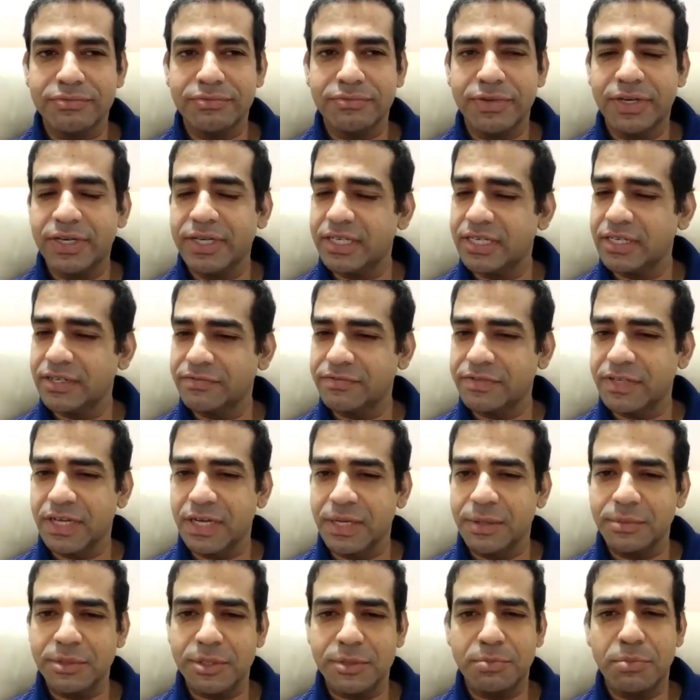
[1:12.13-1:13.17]
very tough
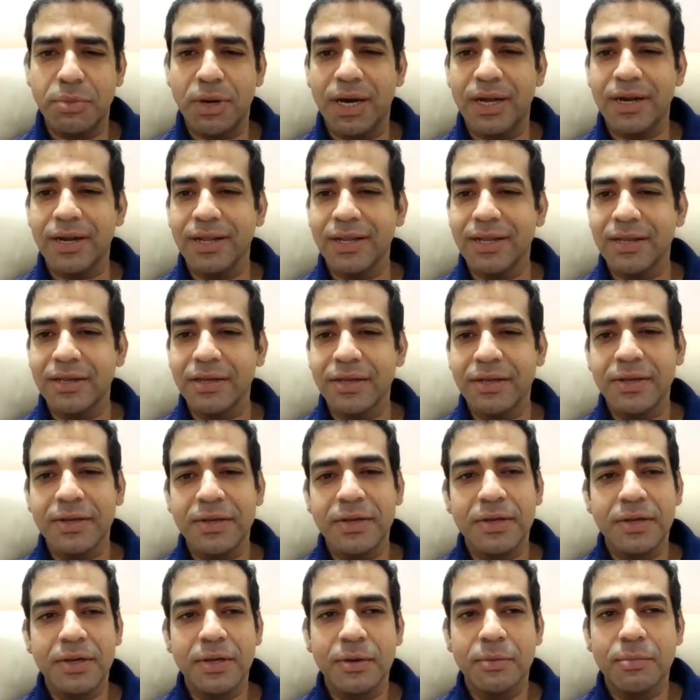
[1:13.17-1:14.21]
times, barring
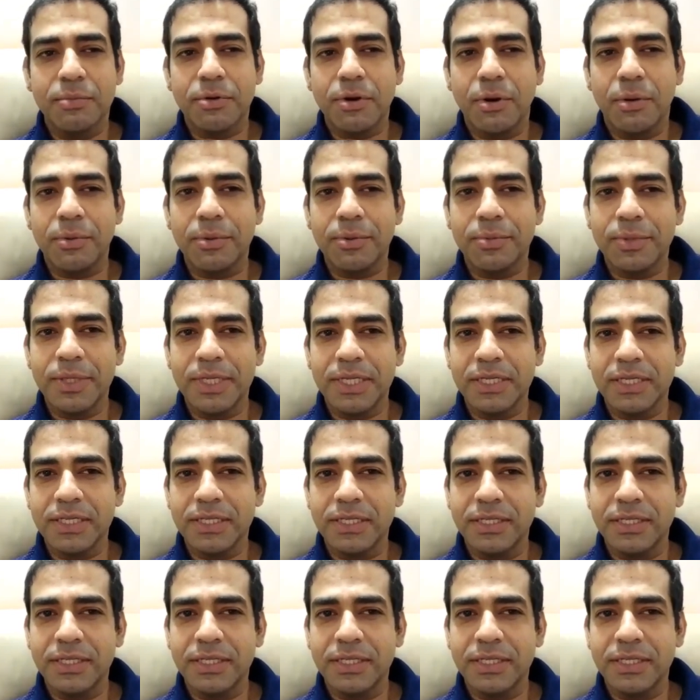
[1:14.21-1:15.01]
probably